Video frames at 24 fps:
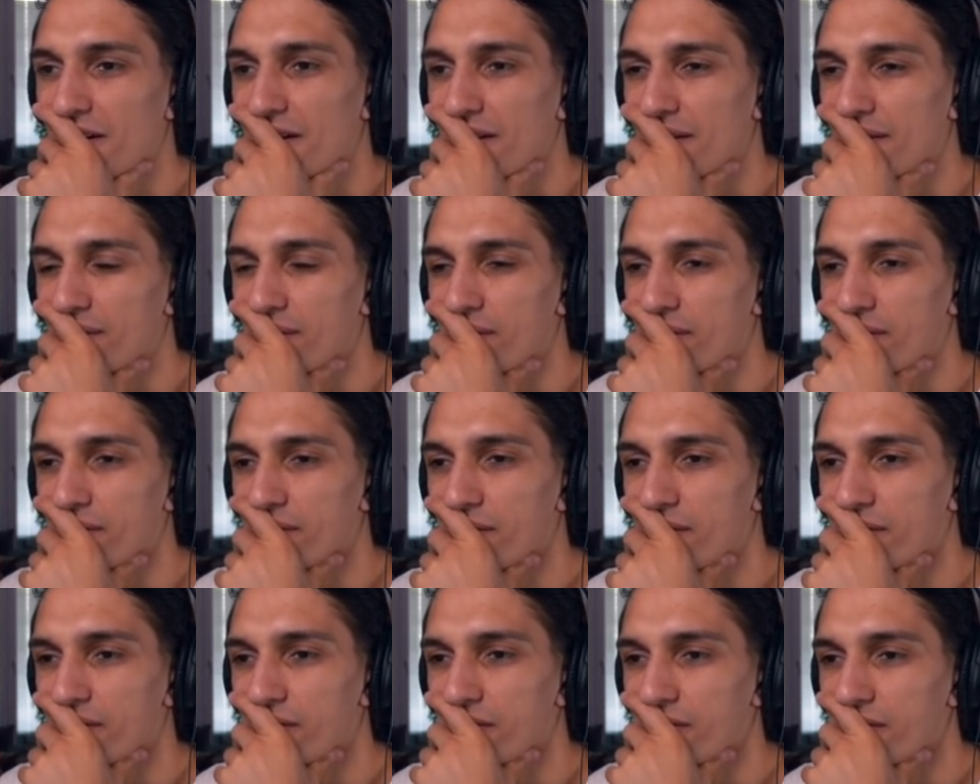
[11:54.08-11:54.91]

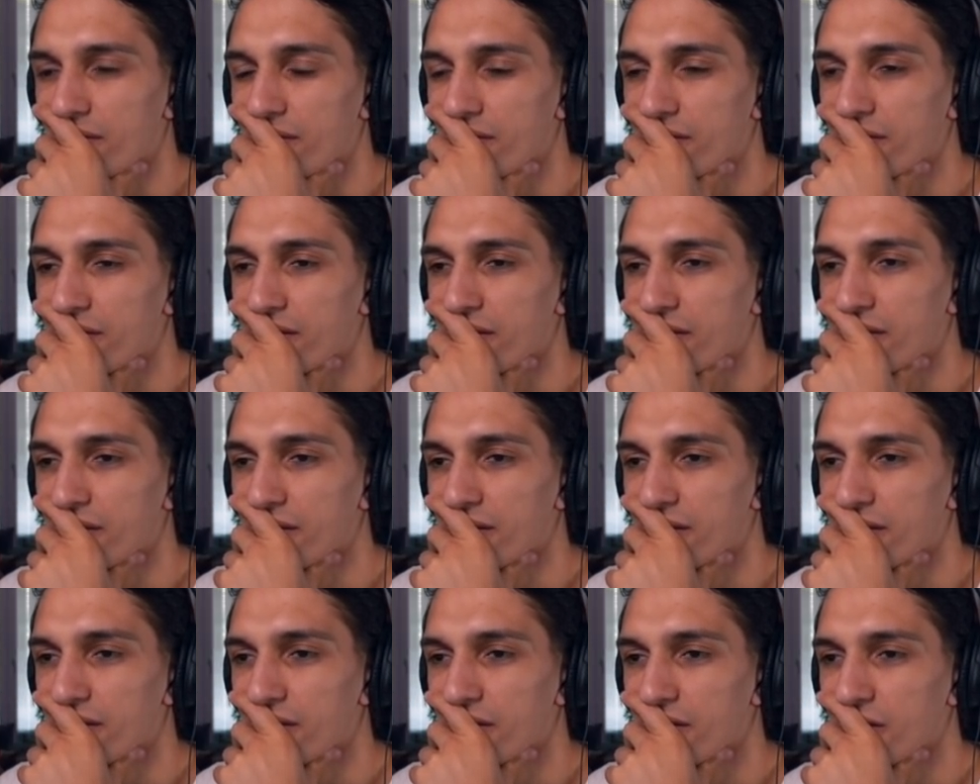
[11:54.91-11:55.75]

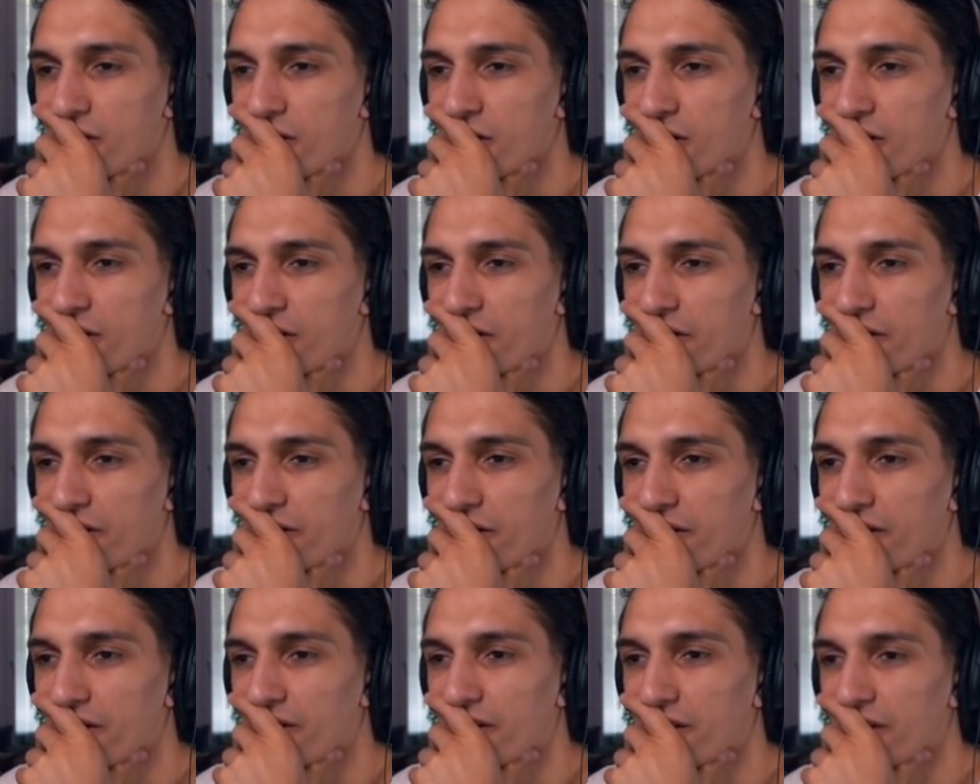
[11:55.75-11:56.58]

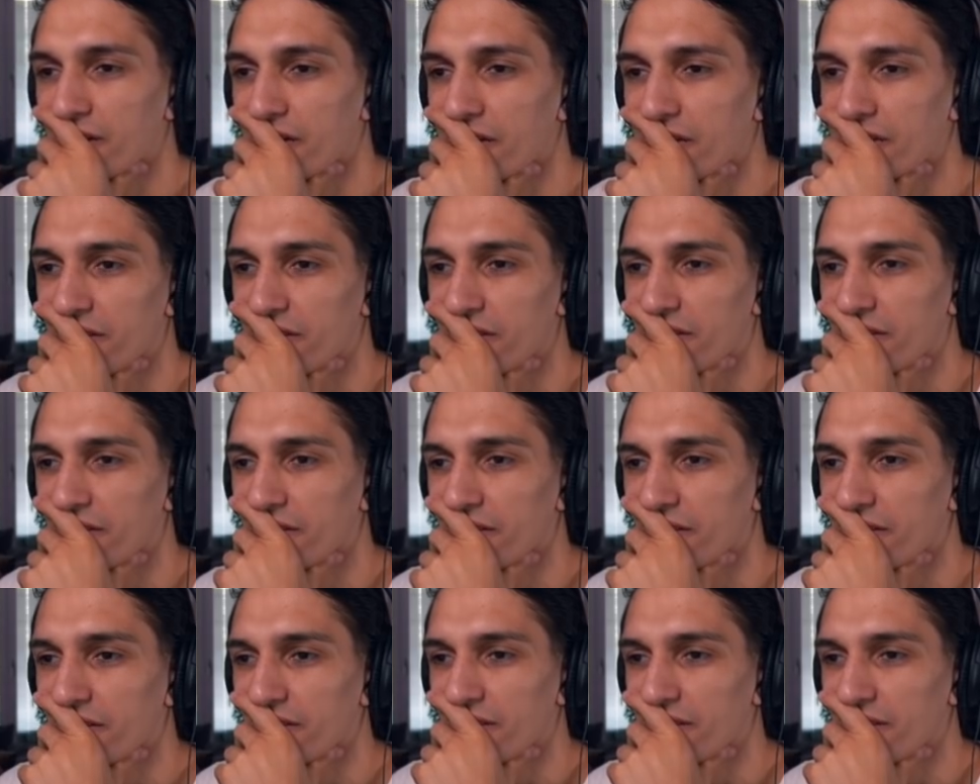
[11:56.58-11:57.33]
Nobody speaks.